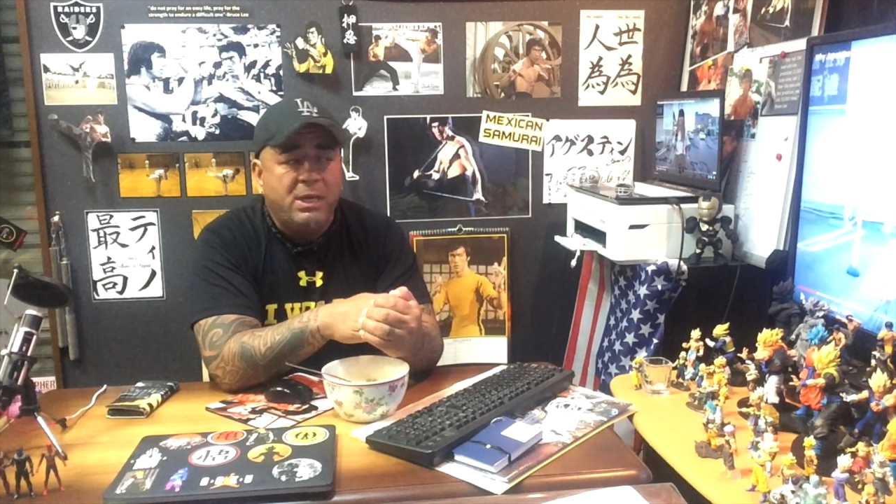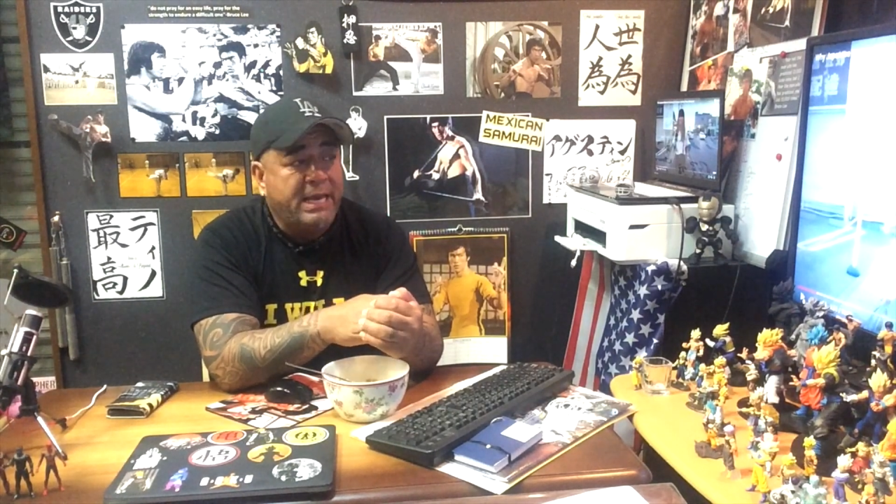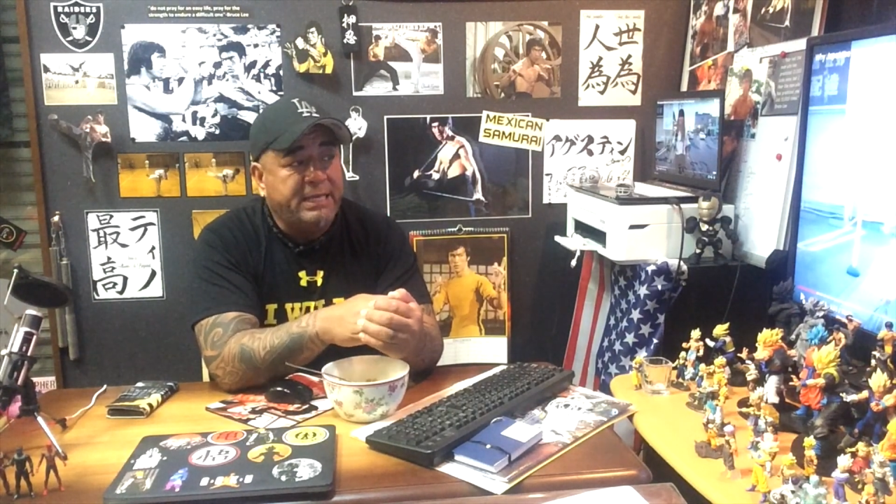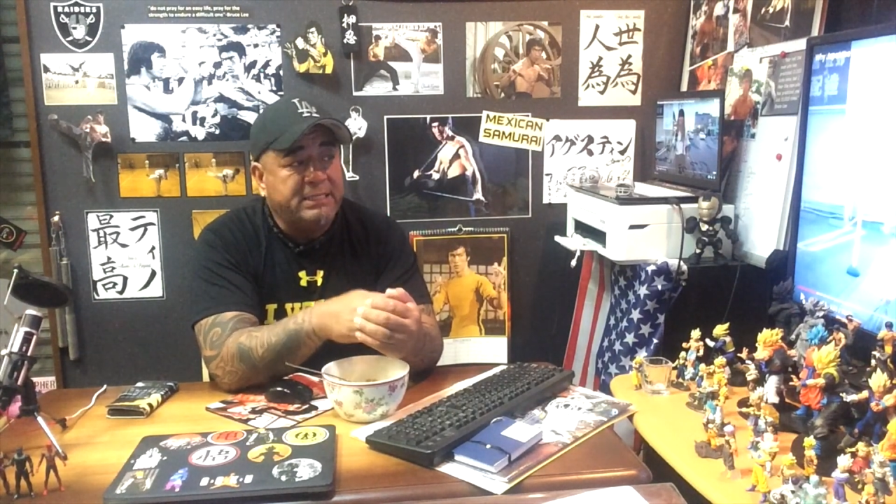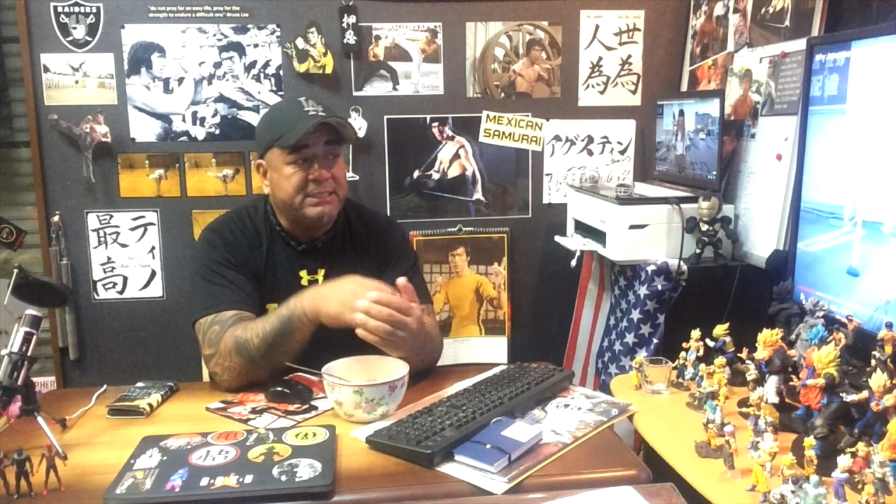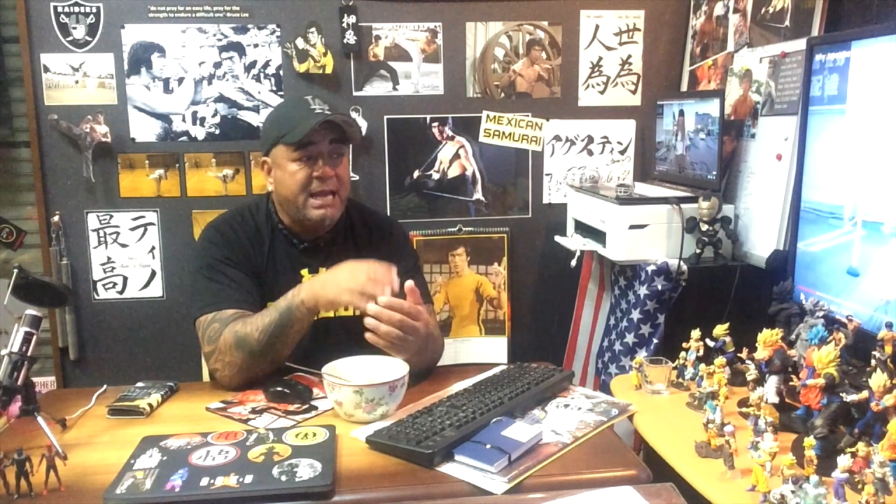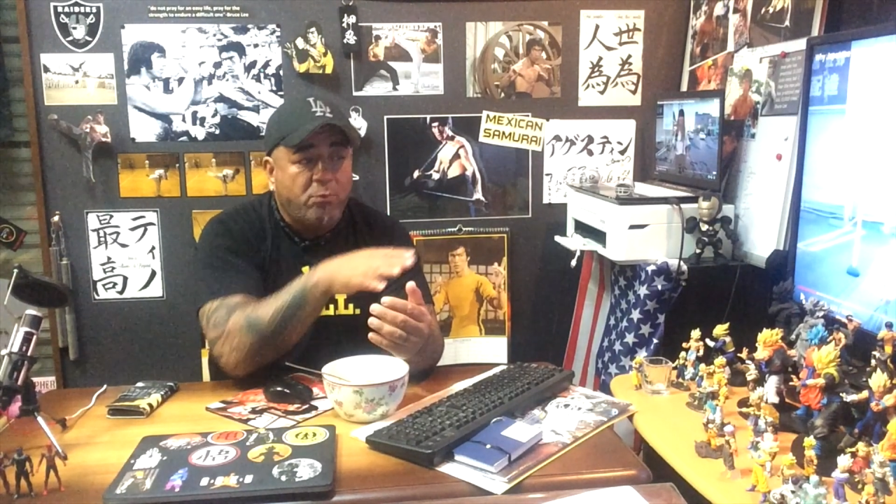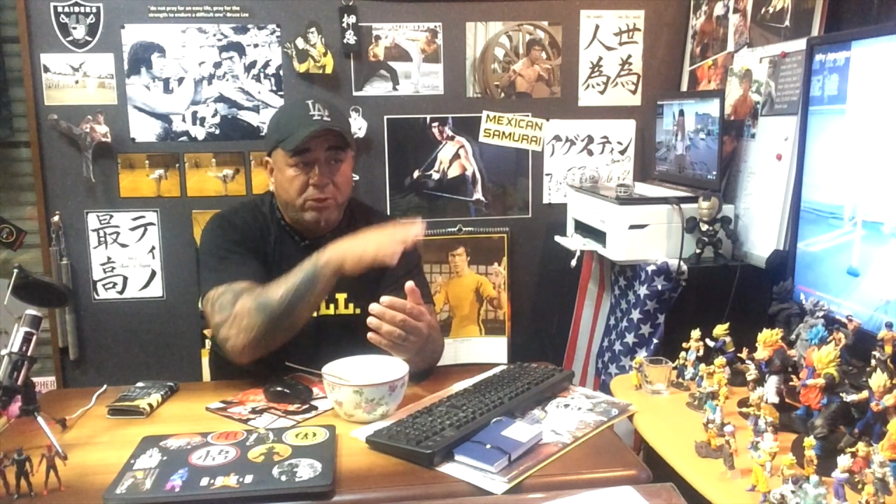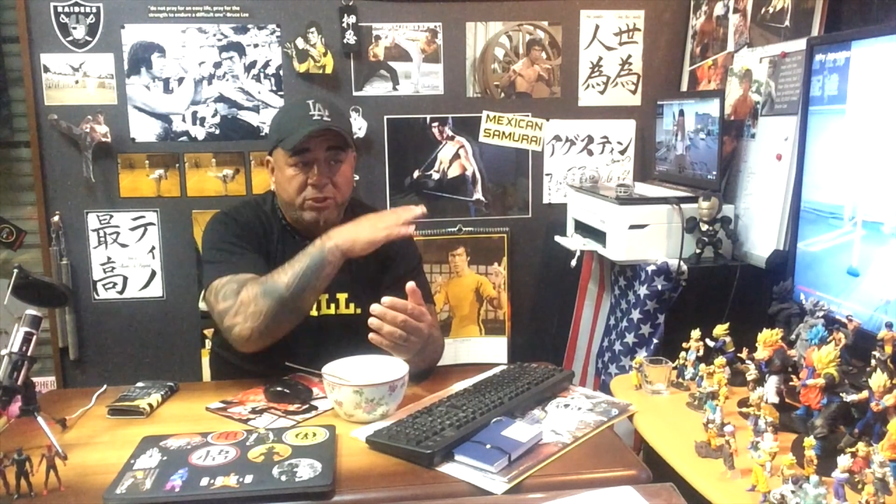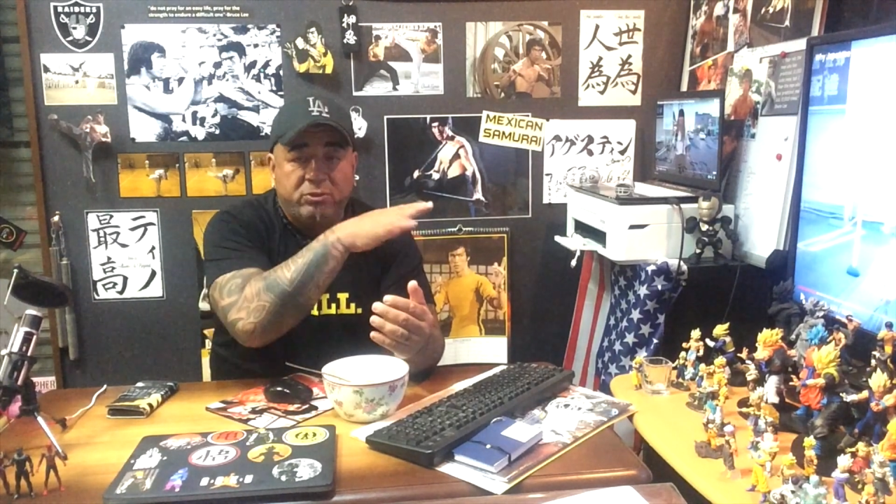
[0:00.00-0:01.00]
And it's not
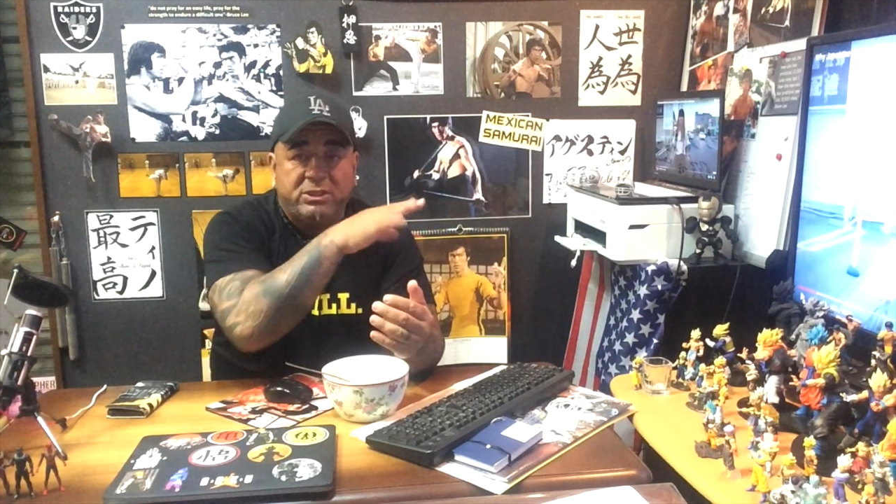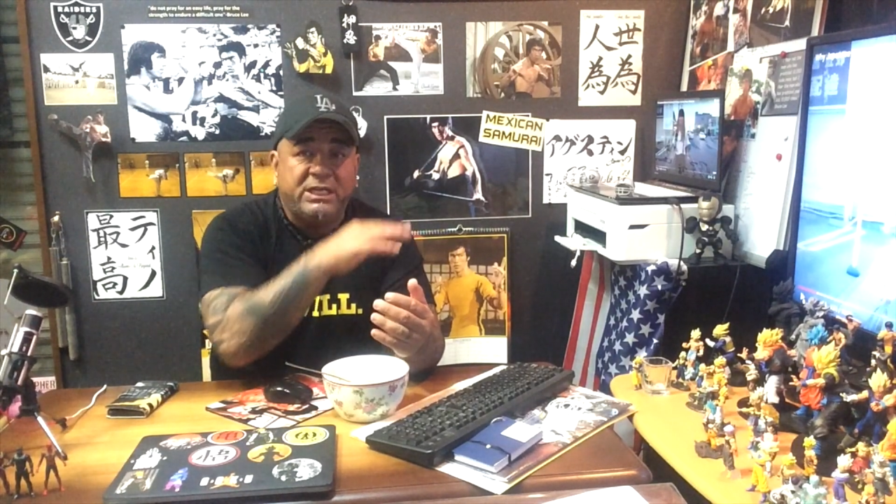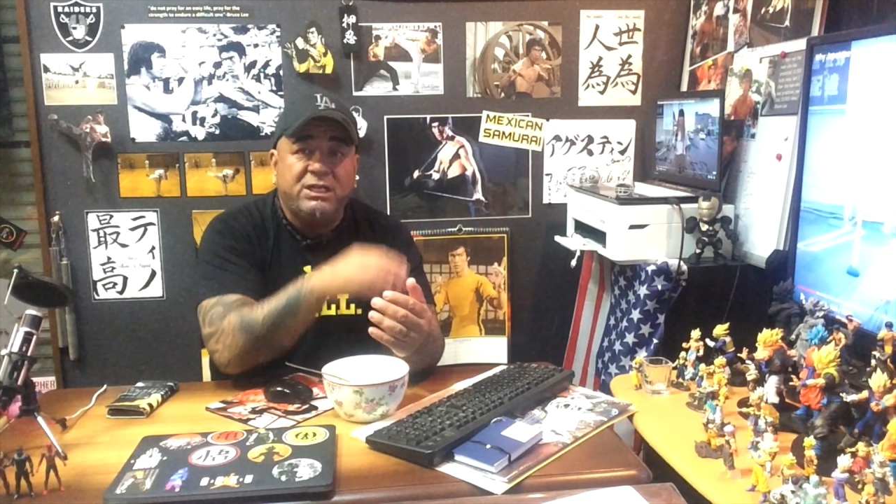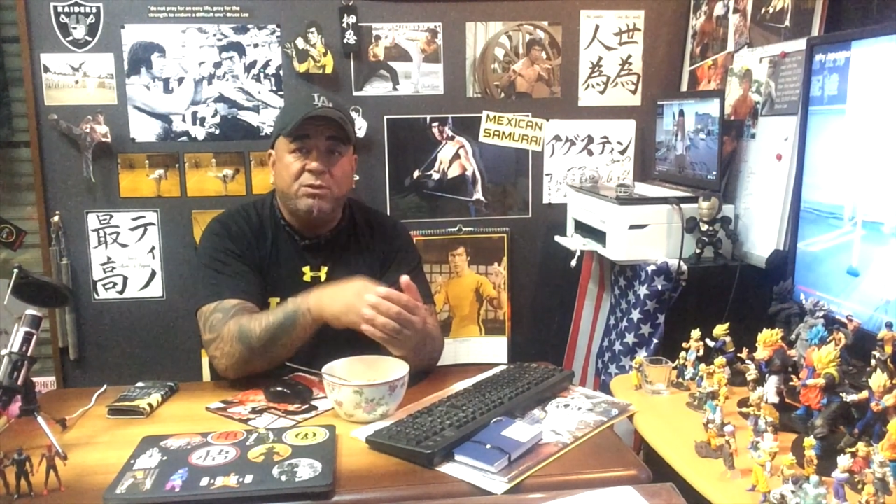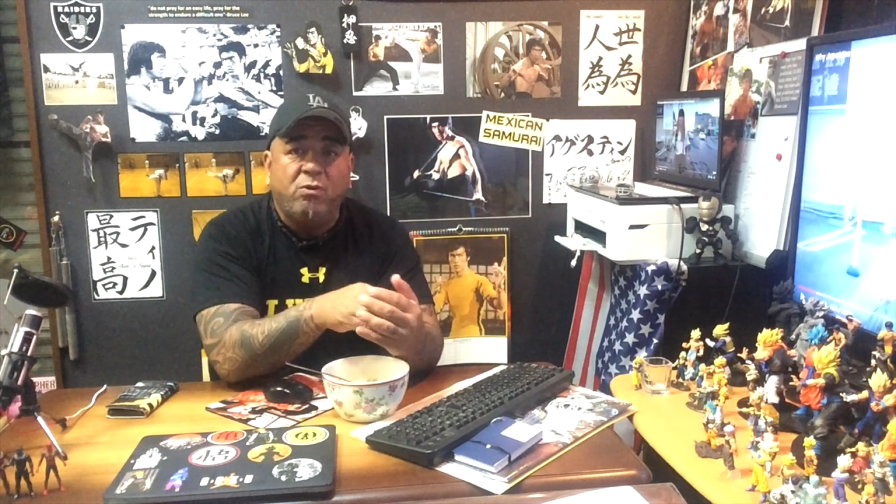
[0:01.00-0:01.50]
what you see in the